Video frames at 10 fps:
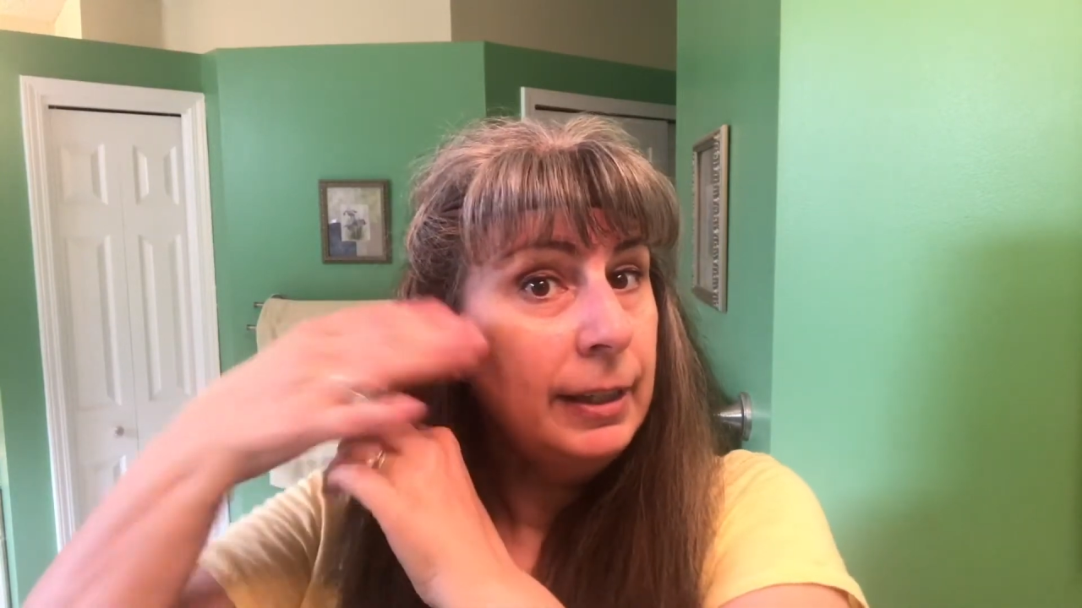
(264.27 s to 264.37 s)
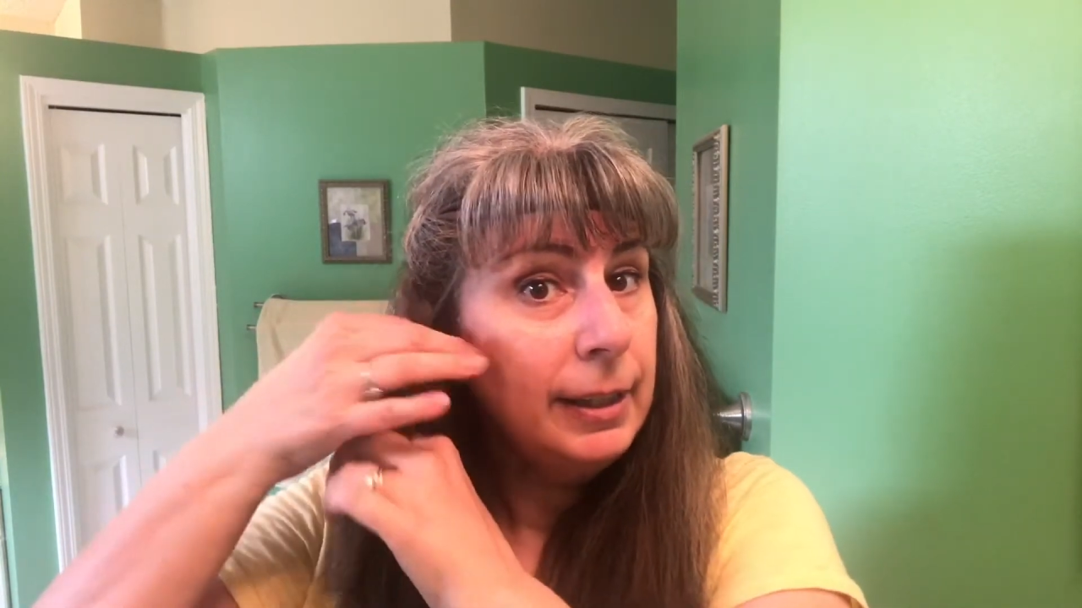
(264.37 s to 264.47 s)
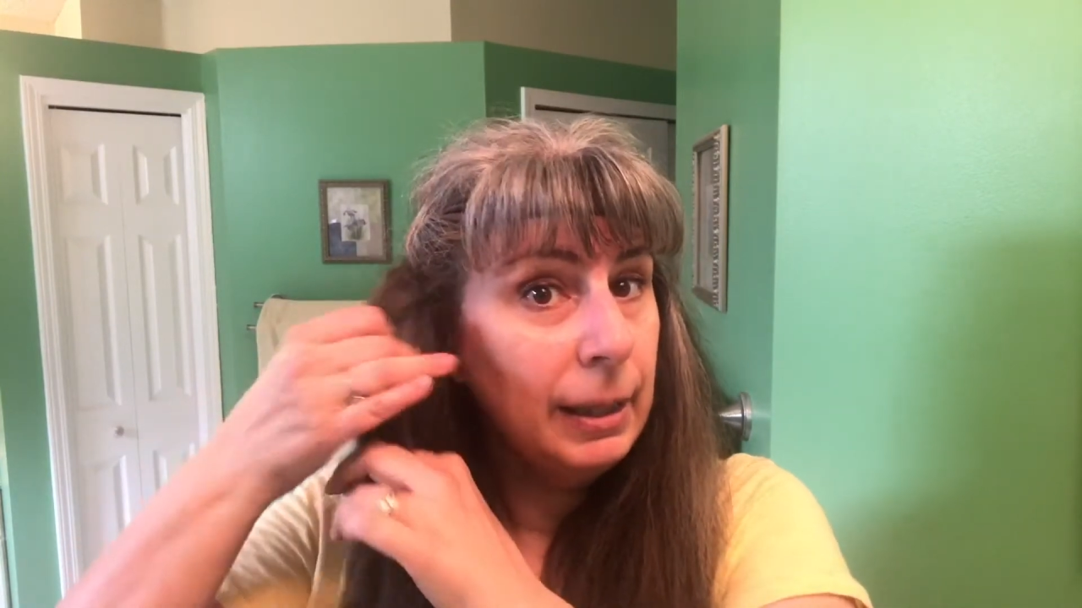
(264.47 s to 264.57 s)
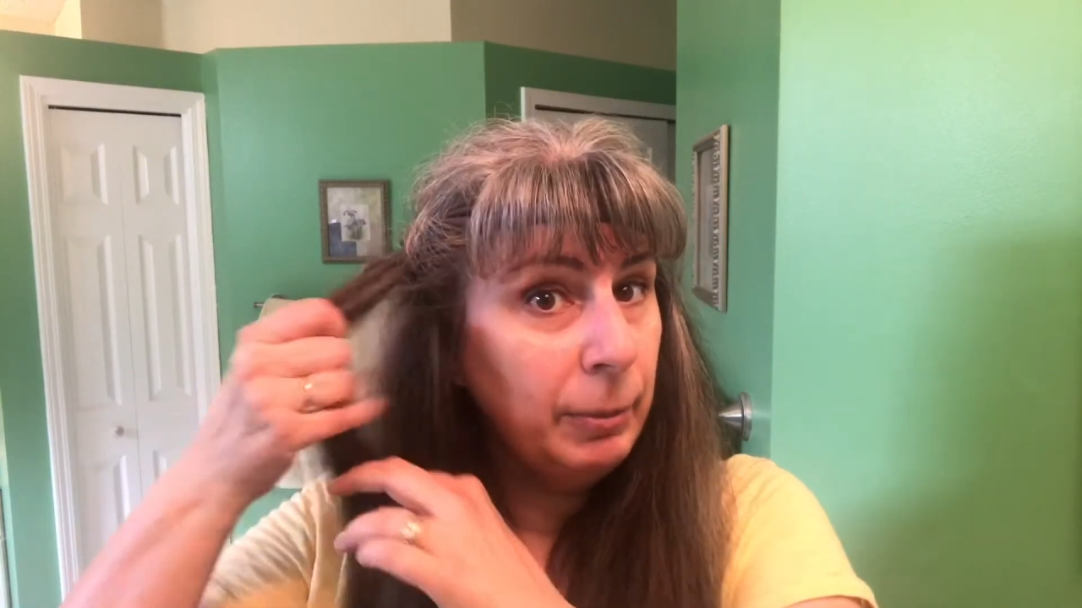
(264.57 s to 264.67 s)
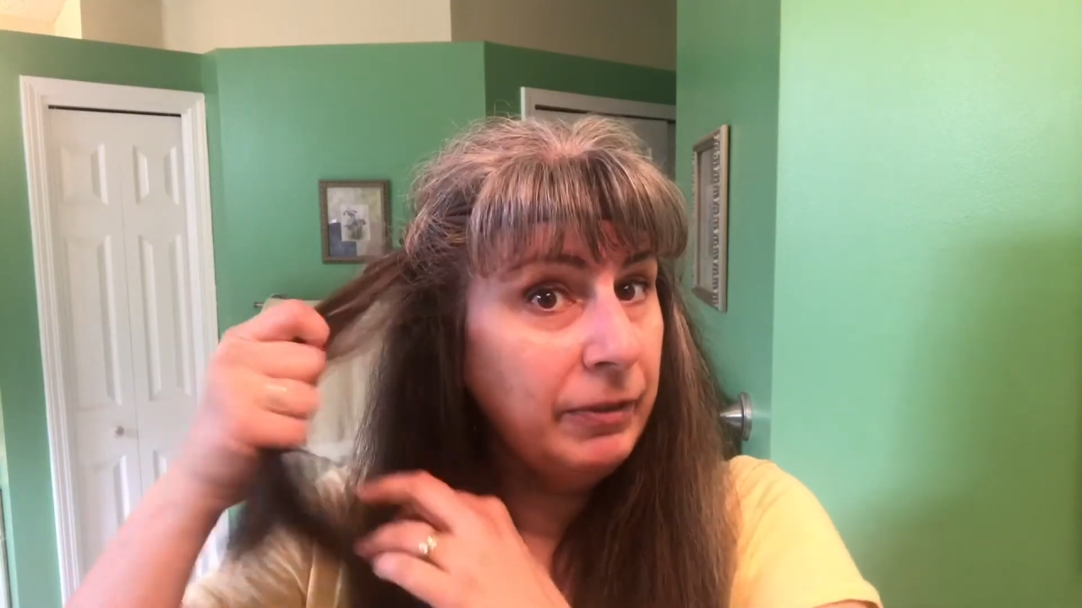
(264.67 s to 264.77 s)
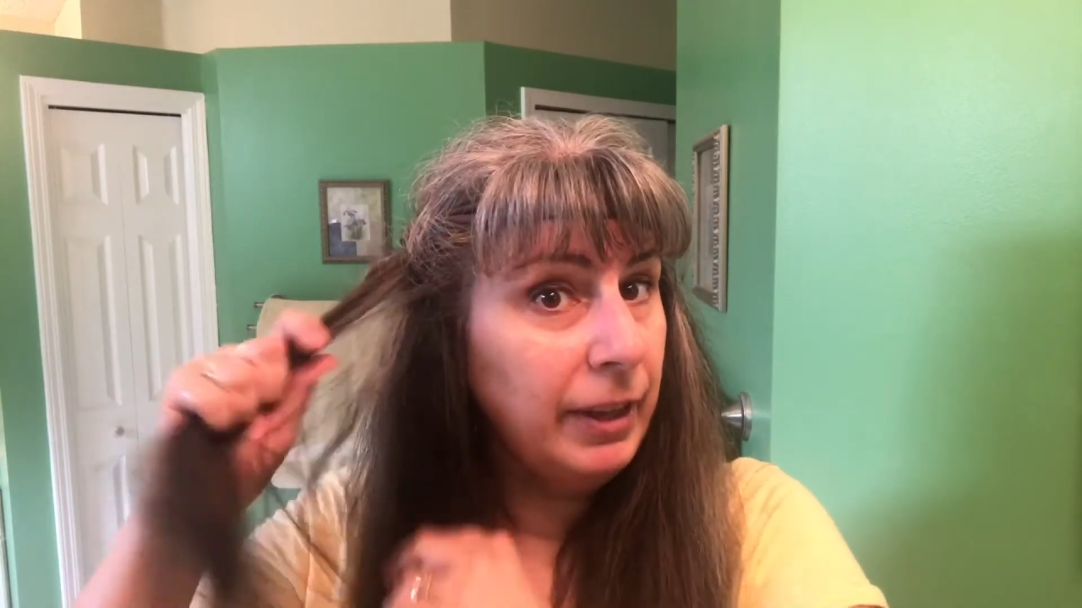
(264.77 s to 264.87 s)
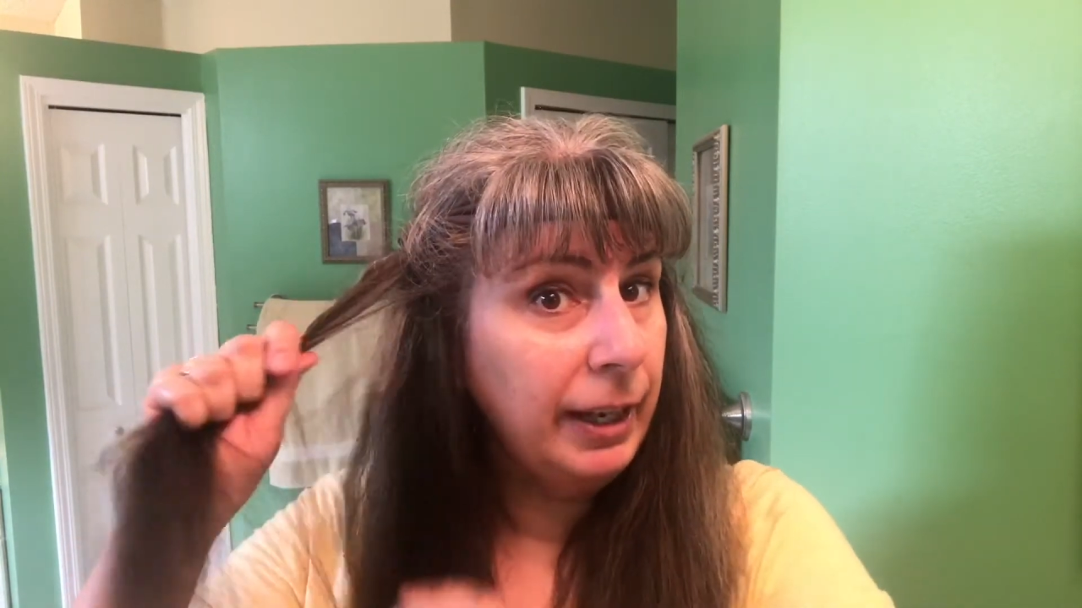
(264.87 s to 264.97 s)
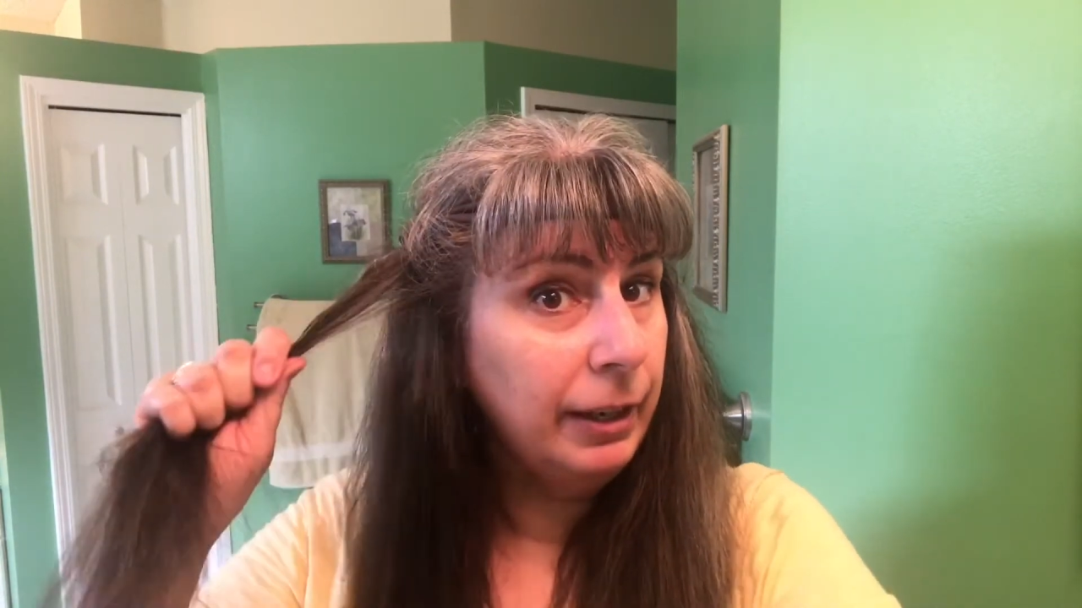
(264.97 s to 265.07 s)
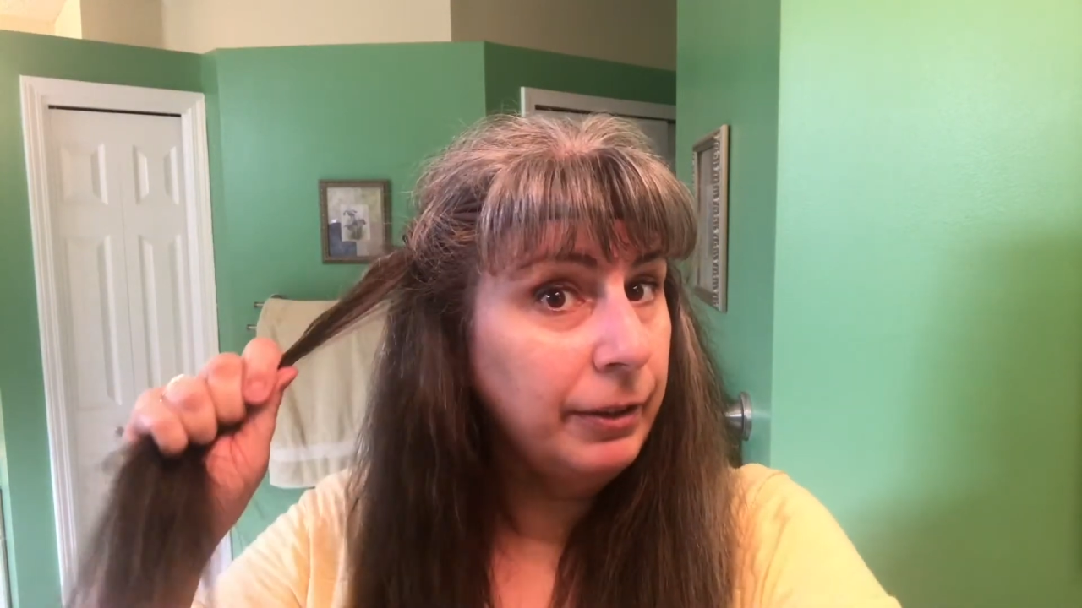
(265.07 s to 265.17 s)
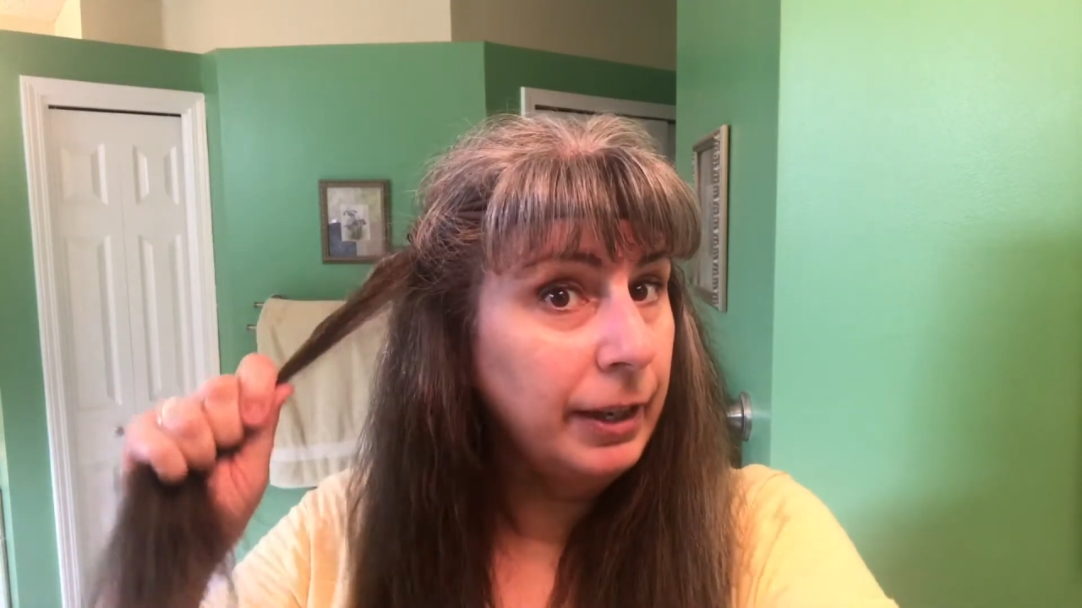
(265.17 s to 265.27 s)
some of the
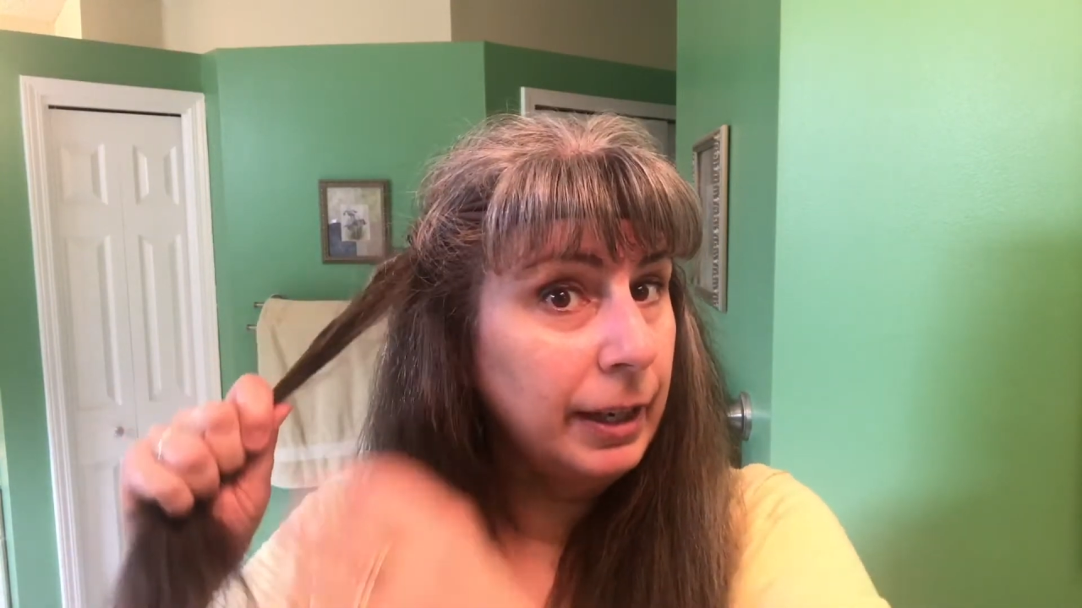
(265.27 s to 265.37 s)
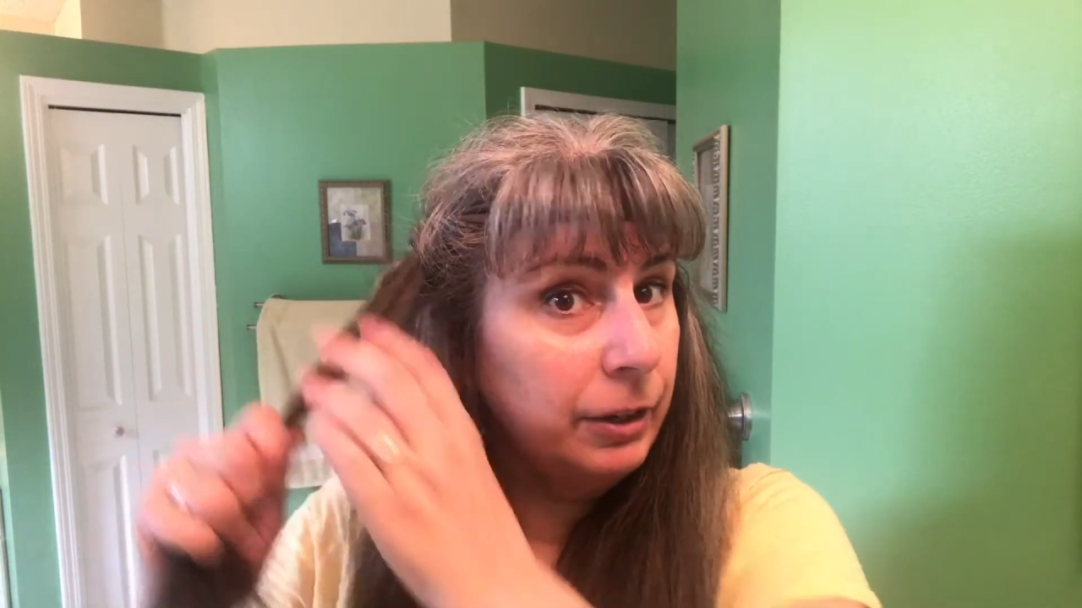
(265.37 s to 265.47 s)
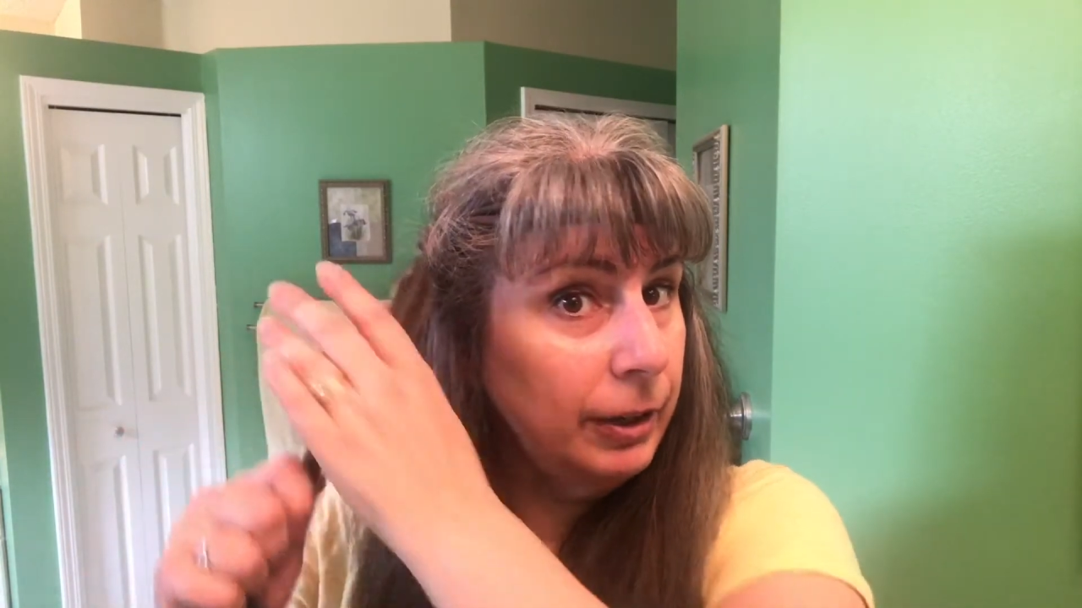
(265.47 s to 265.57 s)
hair that I